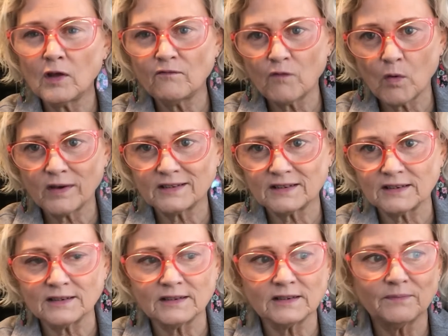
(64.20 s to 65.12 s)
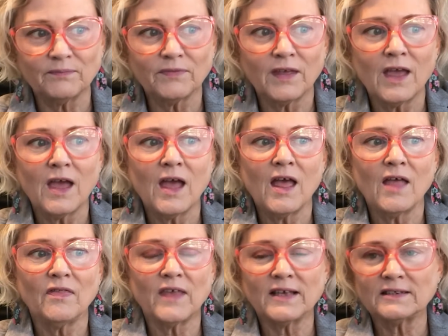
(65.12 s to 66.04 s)
of voices
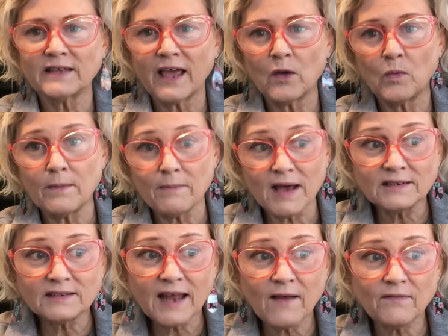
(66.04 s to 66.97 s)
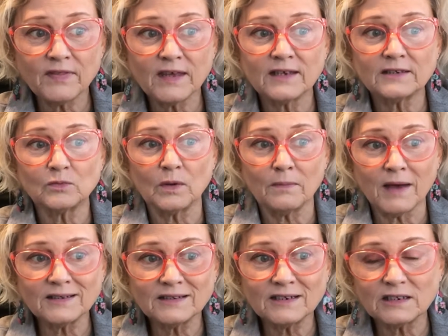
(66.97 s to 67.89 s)
that say we must have this, we
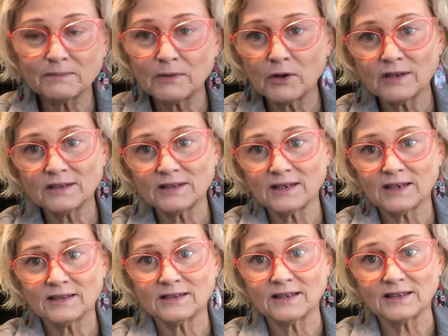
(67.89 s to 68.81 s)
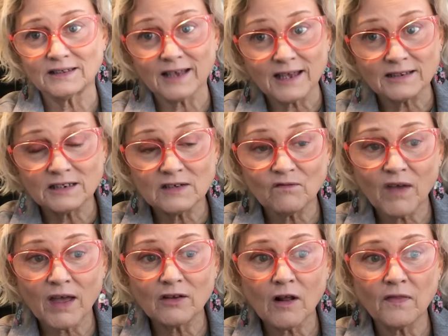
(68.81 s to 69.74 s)
must experience this, success is
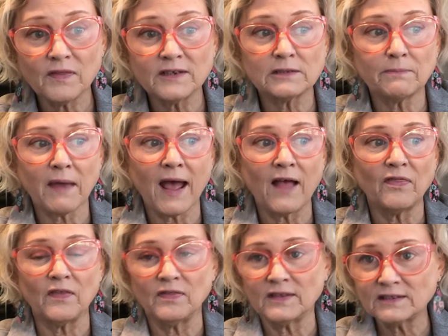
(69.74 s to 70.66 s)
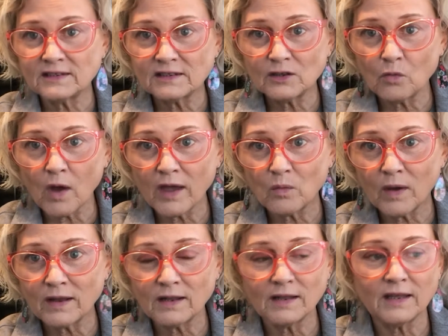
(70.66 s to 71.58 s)
found on this path, and this is the right
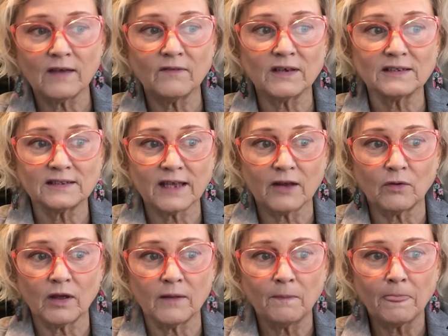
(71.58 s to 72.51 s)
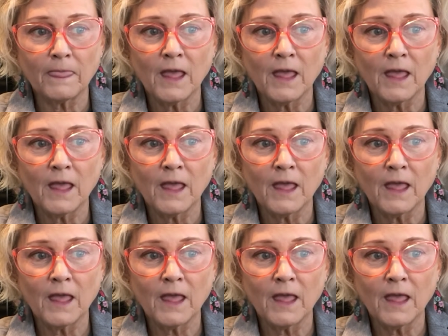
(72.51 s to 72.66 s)
way to live, etc.,